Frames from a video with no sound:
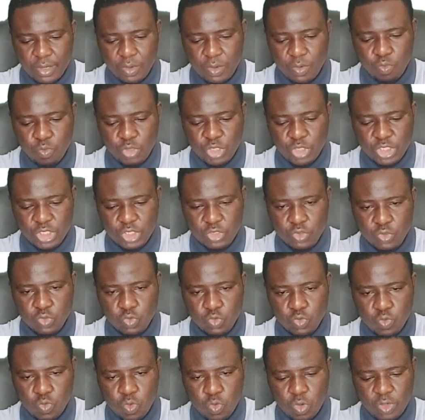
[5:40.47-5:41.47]
which is
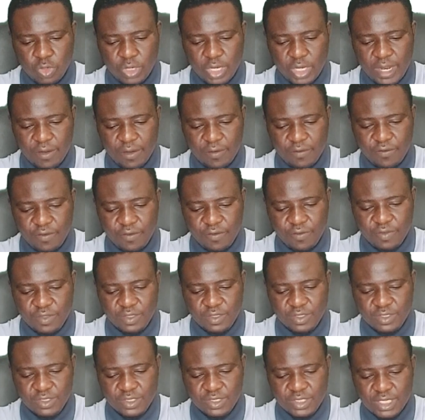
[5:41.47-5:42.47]

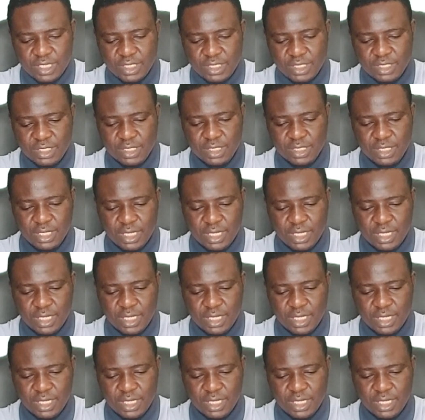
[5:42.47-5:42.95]
256,